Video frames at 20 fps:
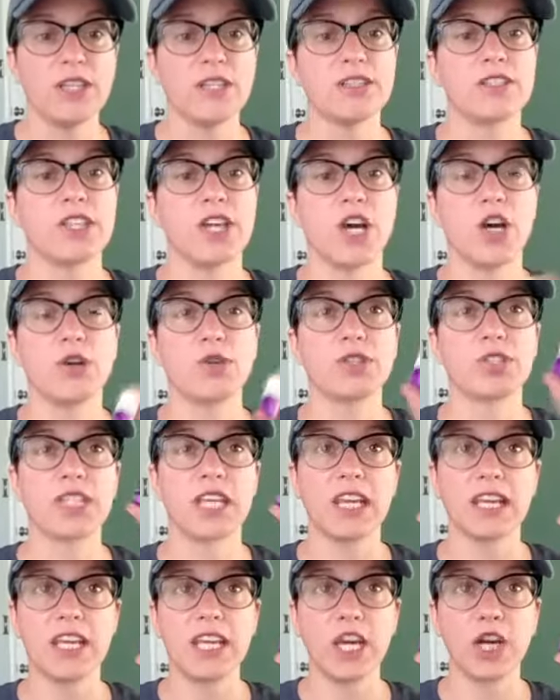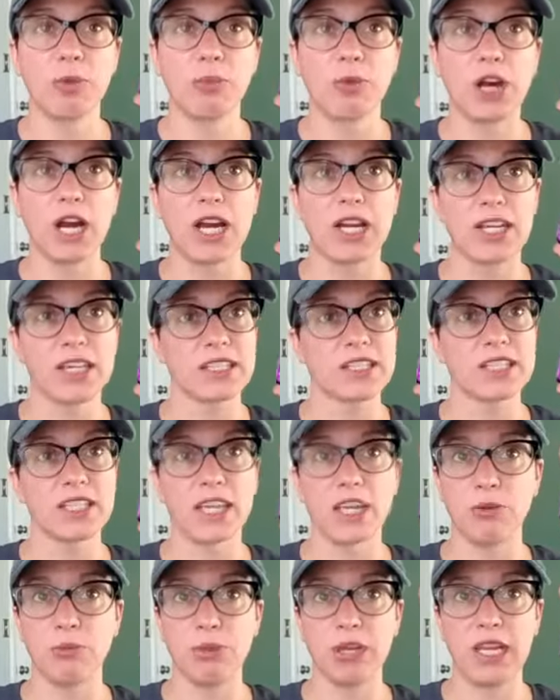So skincare products
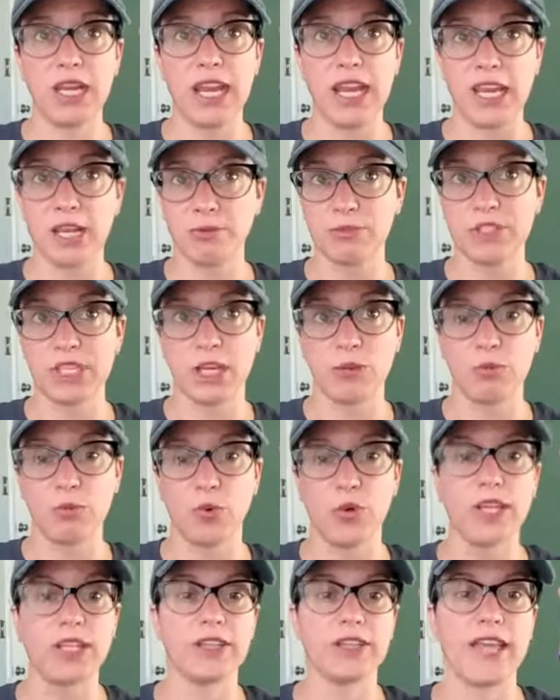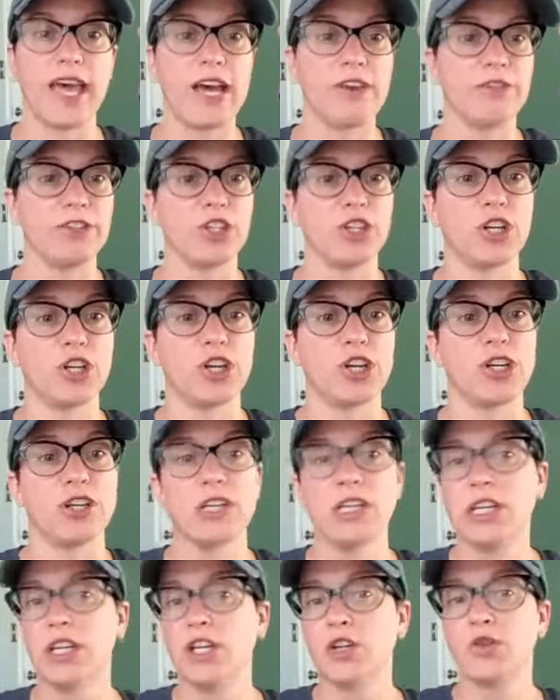can be amped up with lavender,
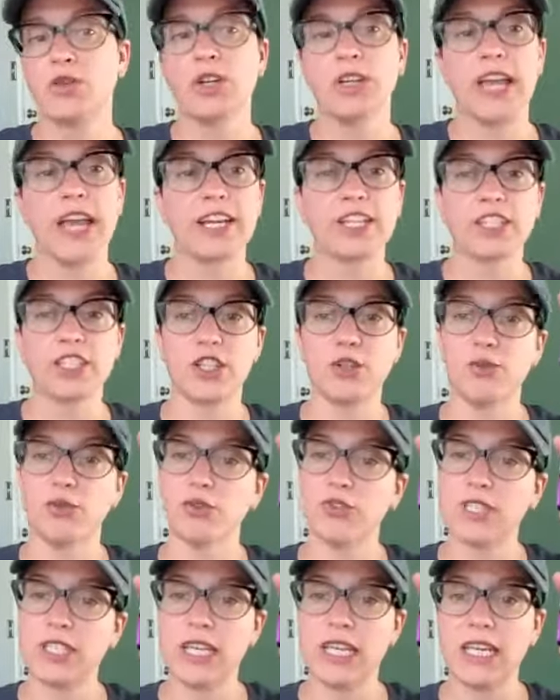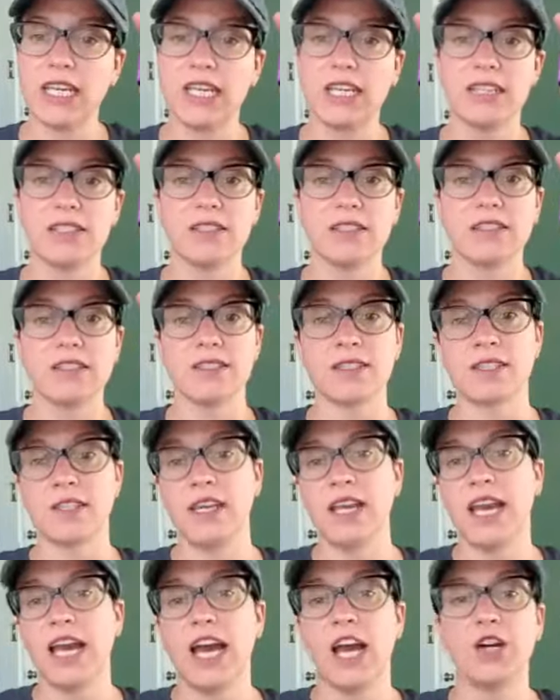relaxing routines,
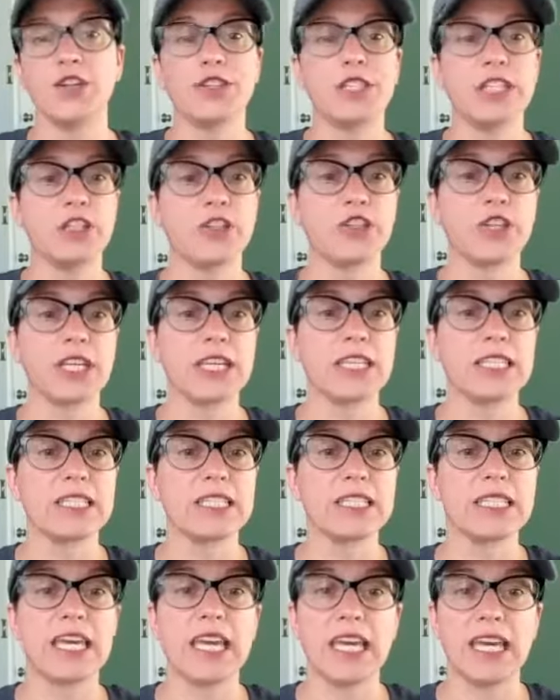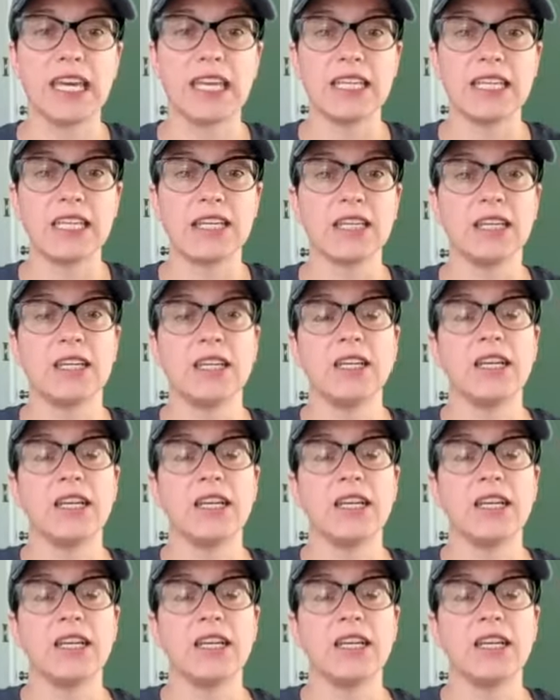healthy looking skin.